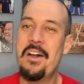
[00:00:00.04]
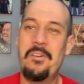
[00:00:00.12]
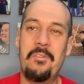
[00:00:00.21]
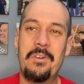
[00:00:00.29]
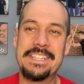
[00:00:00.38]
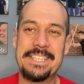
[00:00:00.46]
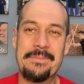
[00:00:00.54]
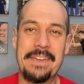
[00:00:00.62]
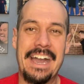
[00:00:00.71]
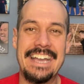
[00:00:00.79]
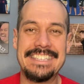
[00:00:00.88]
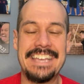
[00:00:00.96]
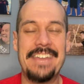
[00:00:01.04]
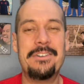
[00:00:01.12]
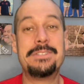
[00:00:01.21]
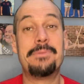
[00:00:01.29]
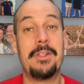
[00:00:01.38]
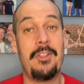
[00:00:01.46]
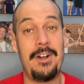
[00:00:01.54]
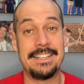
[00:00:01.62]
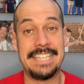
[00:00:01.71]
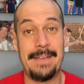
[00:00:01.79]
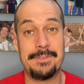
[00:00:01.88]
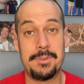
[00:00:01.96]
What's up, guys? I know it's been a long
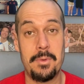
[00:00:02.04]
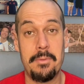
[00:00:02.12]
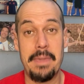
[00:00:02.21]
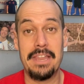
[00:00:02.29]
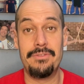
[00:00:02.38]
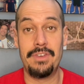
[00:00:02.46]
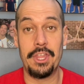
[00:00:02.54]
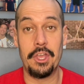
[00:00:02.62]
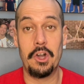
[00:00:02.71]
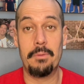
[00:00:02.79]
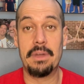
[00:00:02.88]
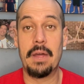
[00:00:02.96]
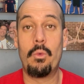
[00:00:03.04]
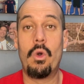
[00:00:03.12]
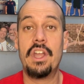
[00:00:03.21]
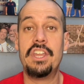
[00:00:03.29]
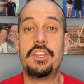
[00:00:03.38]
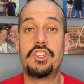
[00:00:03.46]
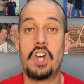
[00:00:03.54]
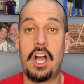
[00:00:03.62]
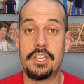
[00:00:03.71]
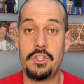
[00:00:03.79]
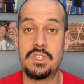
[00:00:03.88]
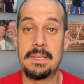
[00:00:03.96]
time since we made a video, but I wanted to talk
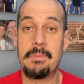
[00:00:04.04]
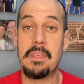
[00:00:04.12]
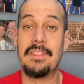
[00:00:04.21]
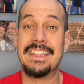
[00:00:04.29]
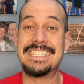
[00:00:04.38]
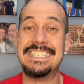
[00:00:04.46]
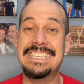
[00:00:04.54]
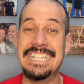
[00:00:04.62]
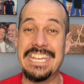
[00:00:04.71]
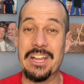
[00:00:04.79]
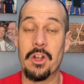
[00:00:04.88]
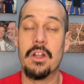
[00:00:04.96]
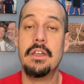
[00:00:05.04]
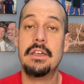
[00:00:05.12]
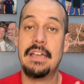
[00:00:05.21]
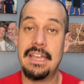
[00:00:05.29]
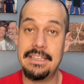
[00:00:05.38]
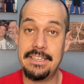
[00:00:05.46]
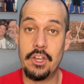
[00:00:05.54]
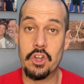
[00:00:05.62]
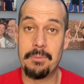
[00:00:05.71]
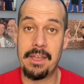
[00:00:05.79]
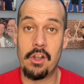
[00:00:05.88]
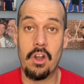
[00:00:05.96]
to you something that's near and dear to
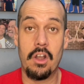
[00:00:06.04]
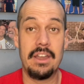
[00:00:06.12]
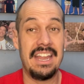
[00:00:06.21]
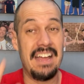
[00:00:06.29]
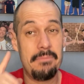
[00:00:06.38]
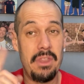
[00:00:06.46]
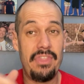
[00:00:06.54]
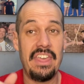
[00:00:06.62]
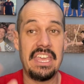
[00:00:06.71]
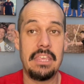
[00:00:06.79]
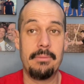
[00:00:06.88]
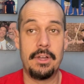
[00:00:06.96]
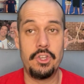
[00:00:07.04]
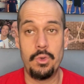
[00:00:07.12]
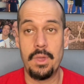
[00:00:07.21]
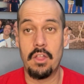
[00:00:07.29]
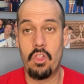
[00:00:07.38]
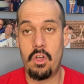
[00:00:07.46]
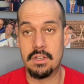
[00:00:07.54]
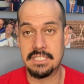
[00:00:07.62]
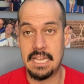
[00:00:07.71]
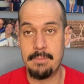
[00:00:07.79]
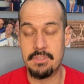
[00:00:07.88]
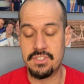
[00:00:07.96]
my heart, and I've been thinking about doing a long
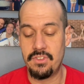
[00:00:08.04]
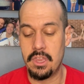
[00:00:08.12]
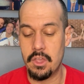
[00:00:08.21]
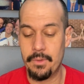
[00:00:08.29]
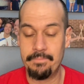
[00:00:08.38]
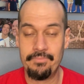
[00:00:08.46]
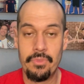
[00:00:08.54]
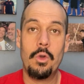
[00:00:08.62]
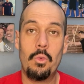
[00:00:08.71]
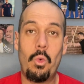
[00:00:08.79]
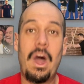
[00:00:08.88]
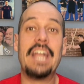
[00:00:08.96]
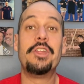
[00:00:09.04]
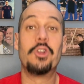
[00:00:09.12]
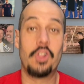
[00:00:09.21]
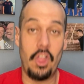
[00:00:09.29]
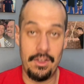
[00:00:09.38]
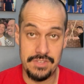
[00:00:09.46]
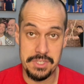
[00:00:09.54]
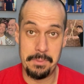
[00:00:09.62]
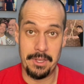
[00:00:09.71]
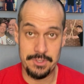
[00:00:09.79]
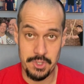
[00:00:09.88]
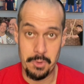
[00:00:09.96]
time this video. Why do your gloves
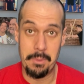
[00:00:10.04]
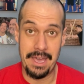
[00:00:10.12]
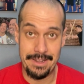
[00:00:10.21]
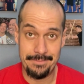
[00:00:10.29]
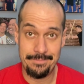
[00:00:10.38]
smell so bad?